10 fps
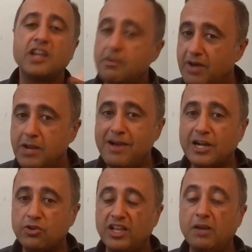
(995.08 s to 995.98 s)
give money
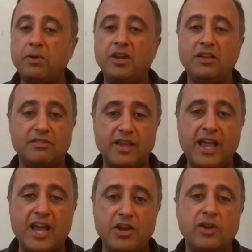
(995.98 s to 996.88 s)
back to the LPs,
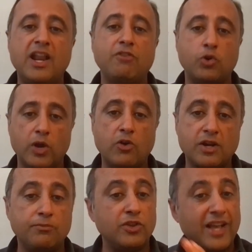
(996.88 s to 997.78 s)
and you can have a good
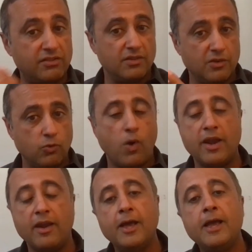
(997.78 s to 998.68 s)
outcome. So that's one.